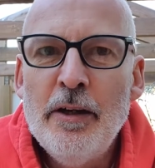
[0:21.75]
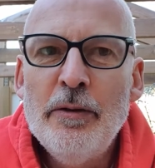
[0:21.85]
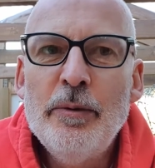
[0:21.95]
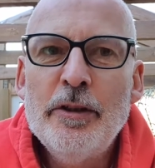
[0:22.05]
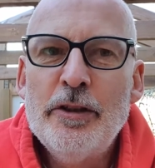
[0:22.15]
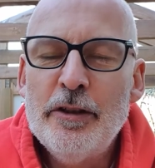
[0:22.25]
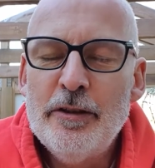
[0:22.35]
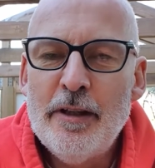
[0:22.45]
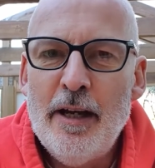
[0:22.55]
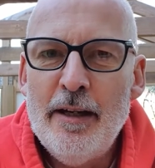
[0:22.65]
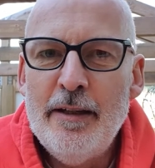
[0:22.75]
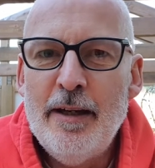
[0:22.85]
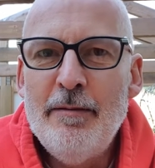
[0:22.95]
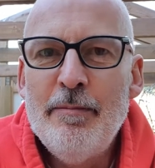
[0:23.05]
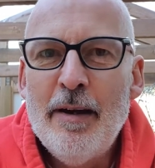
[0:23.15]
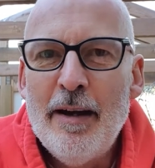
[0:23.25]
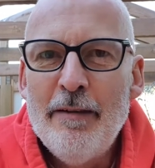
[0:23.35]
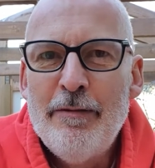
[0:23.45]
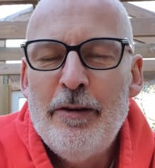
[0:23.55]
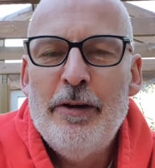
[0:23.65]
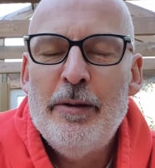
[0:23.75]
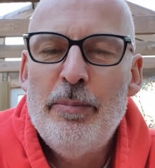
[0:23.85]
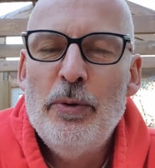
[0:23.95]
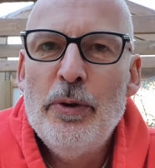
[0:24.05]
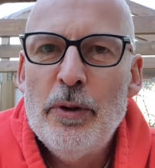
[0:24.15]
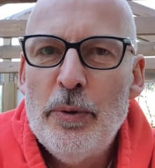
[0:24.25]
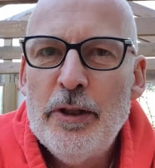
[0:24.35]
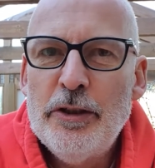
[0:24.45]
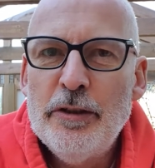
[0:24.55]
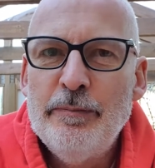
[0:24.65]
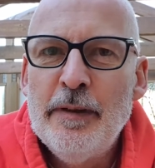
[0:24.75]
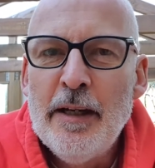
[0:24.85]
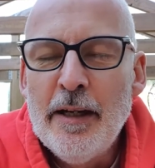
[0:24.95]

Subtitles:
which is a very important question.